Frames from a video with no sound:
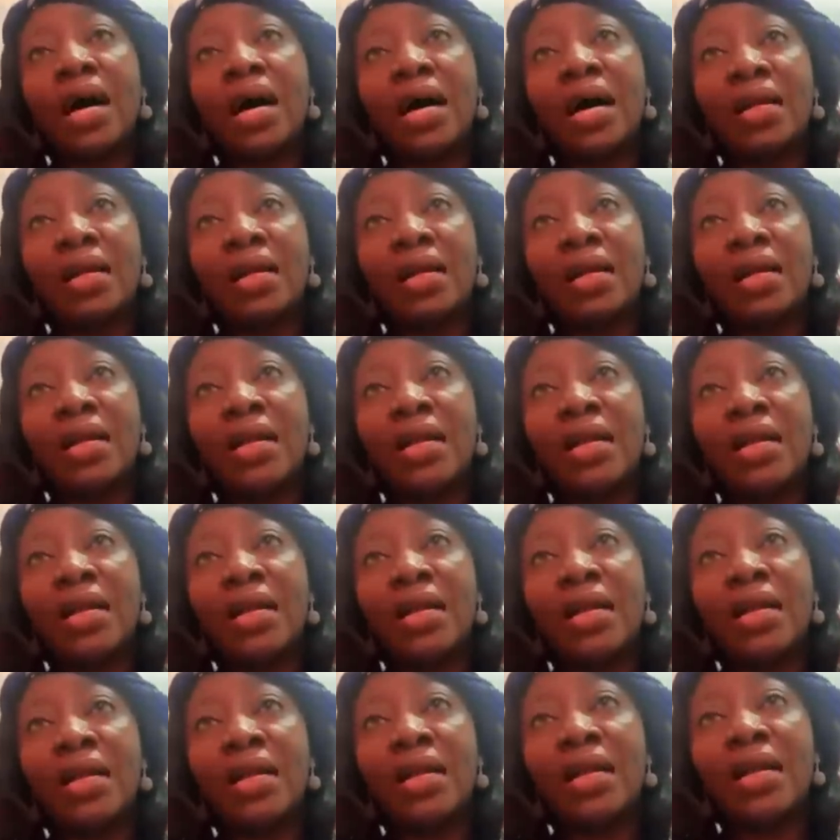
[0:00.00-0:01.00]
And as
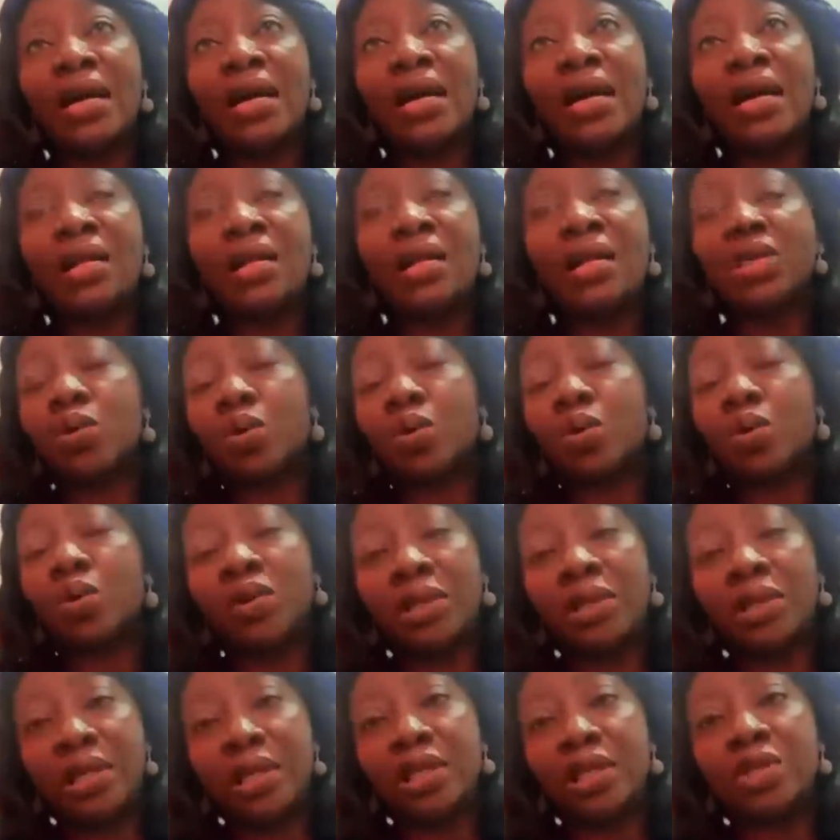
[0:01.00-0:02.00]
old girls, we turned into
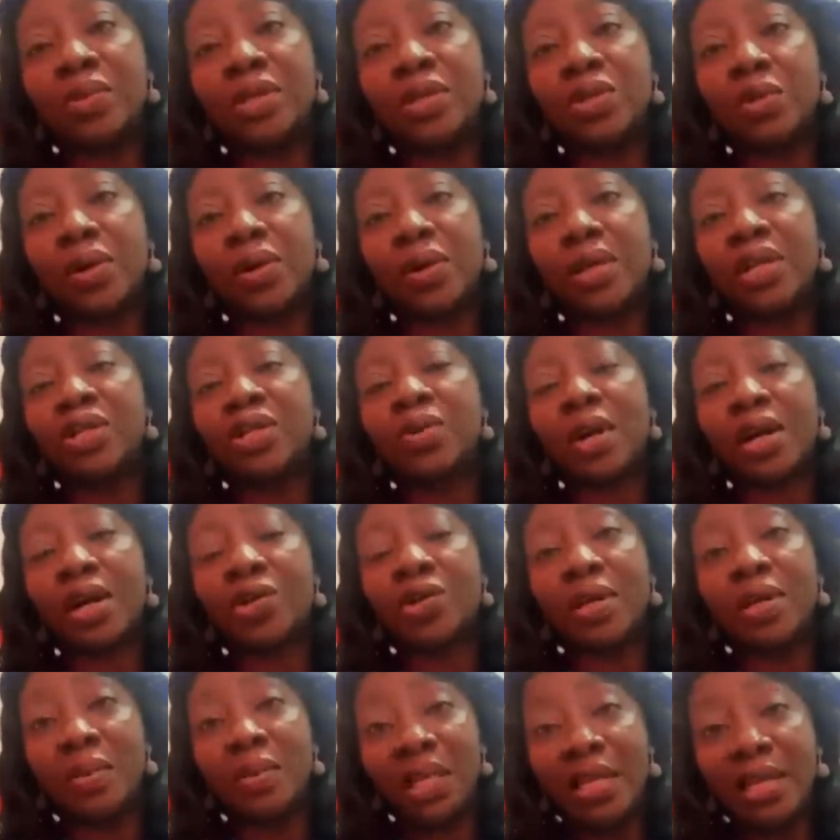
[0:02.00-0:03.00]
action immediately,
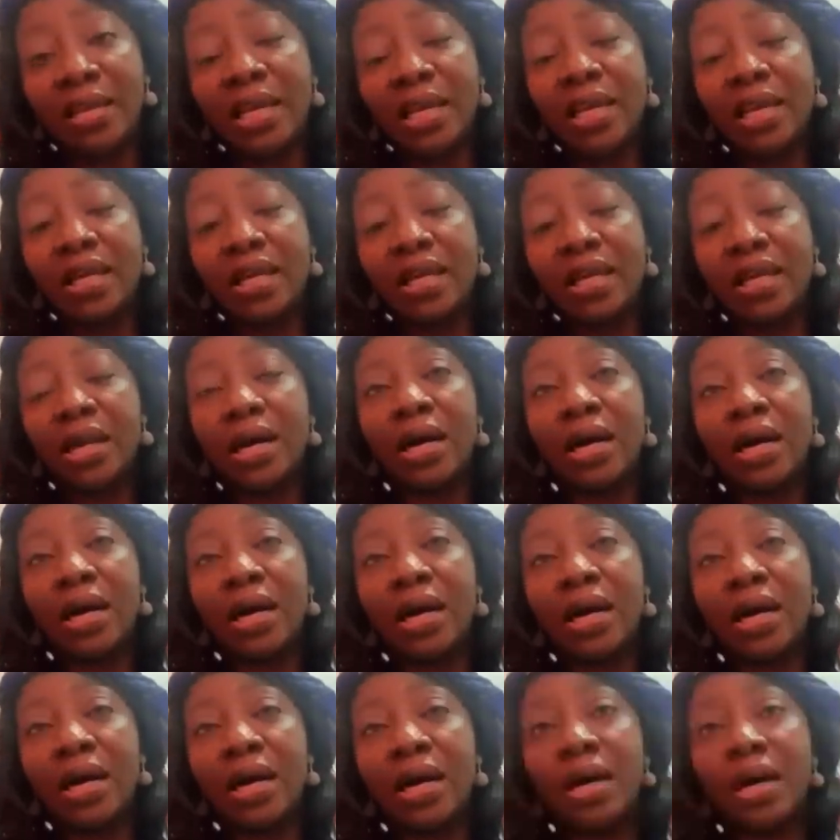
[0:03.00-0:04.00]
um,
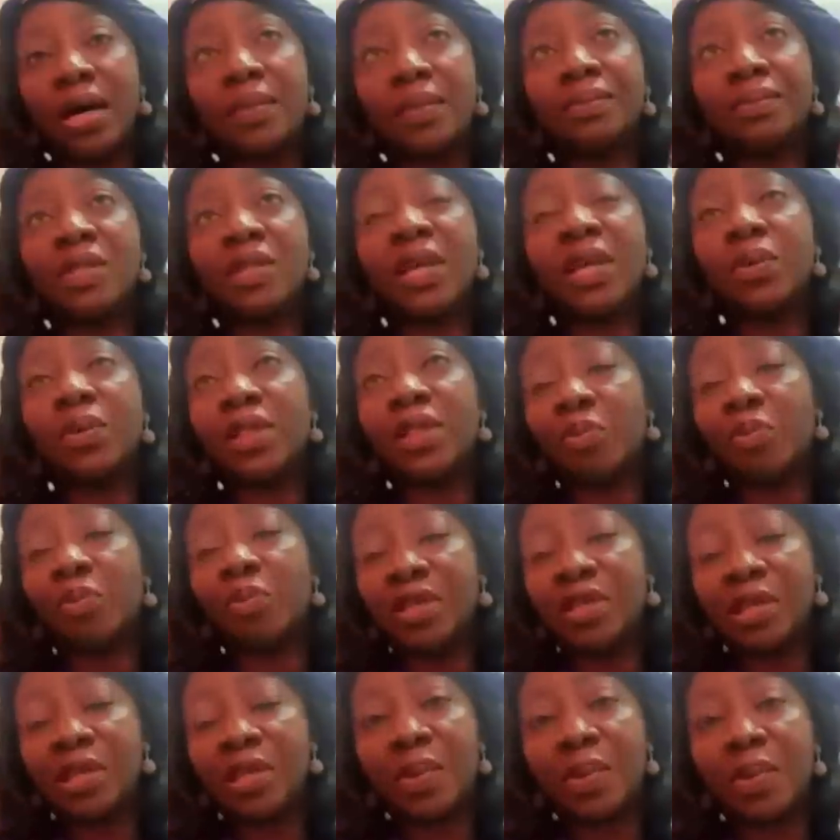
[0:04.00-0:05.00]
speaking with
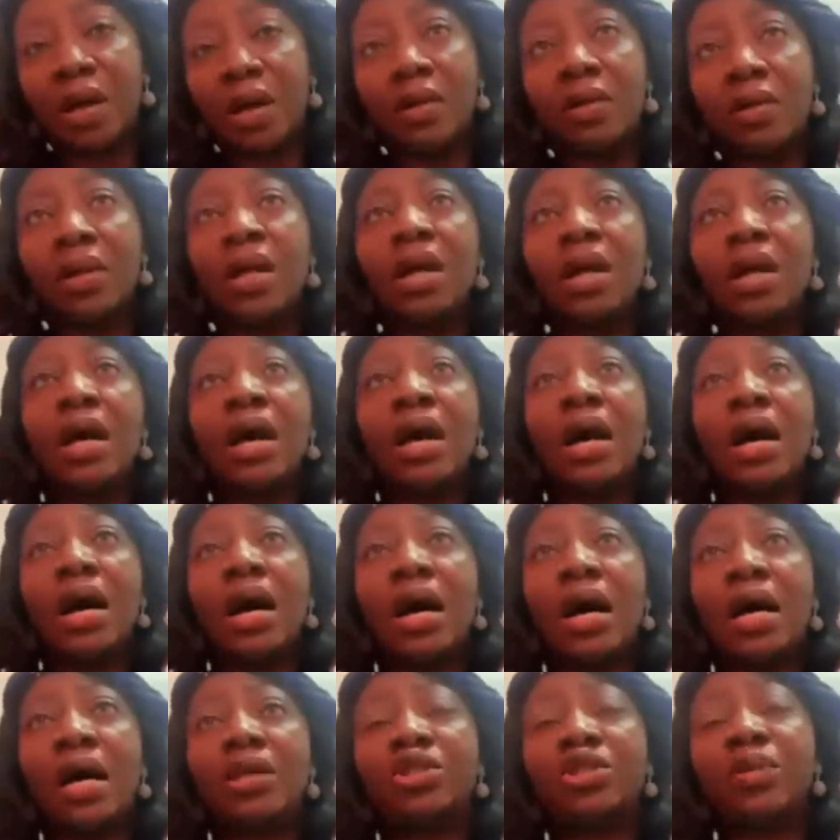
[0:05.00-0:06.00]
principal,
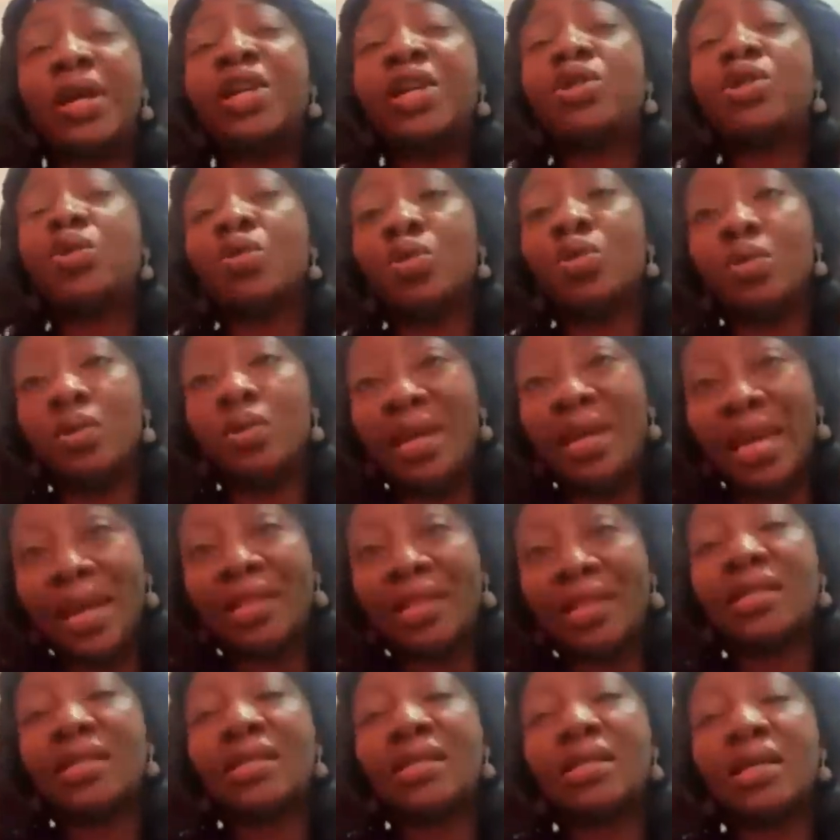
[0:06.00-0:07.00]
uh, trying to
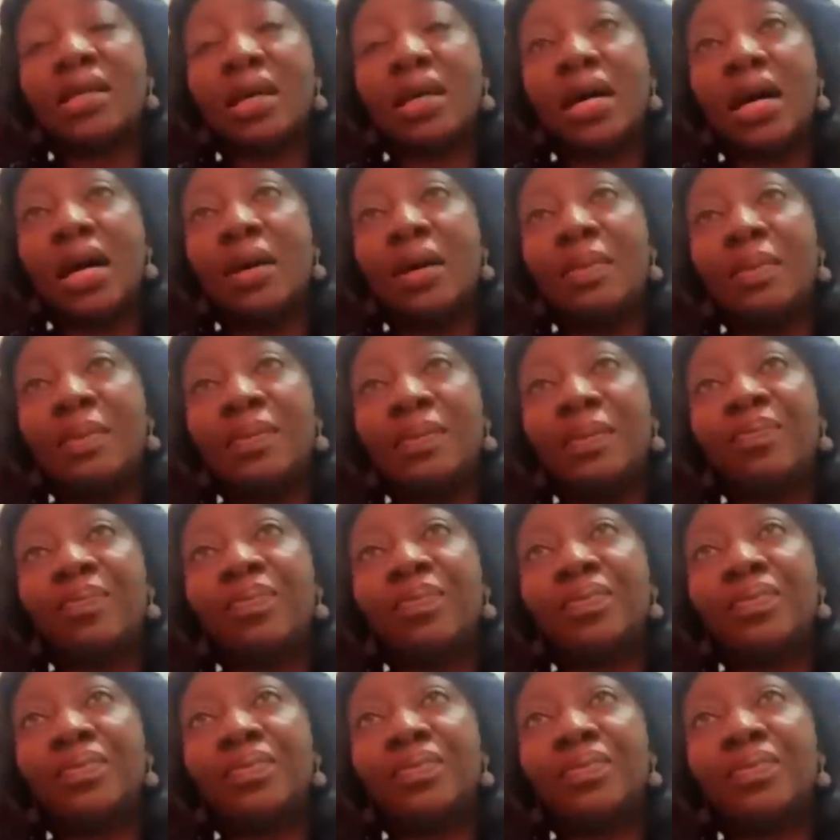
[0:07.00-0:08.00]
get um,
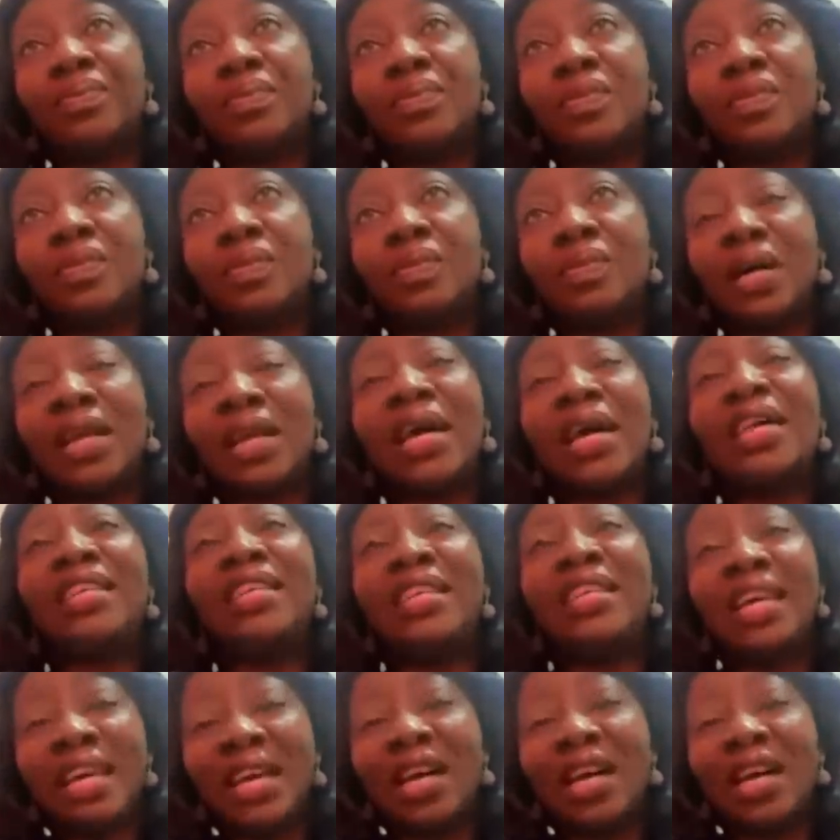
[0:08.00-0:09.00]
an
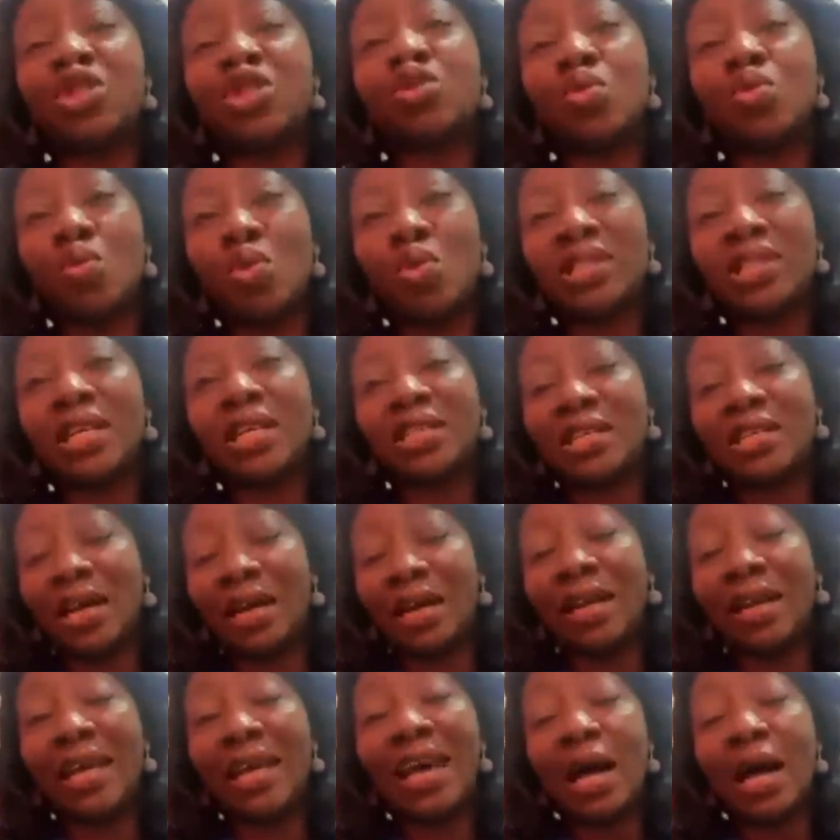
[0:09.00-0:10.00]
idea as to what
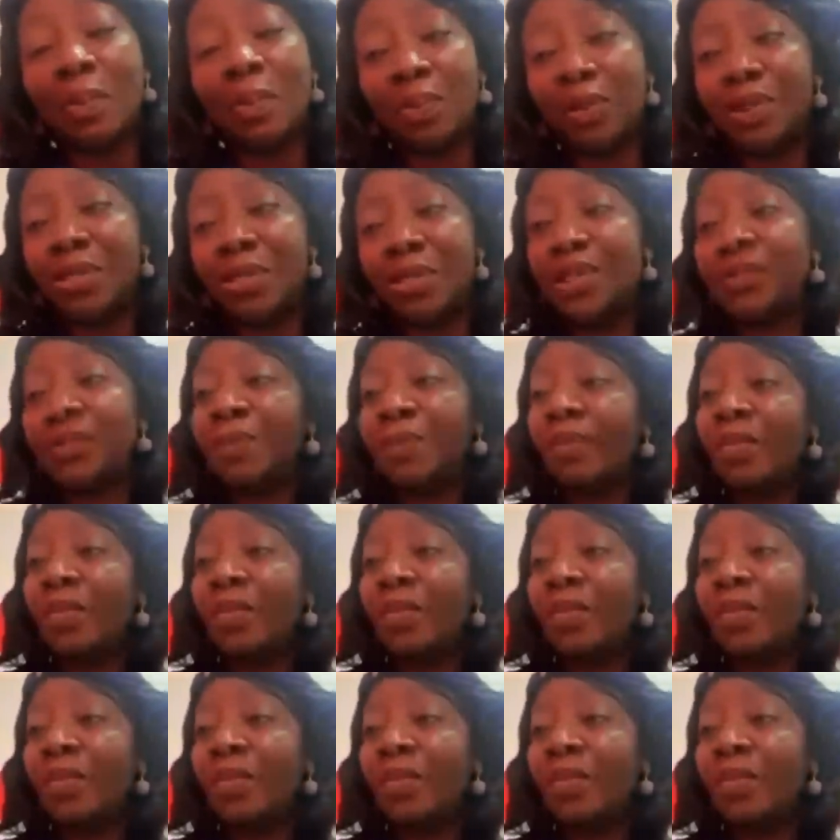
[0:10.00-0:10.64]
exactly happened.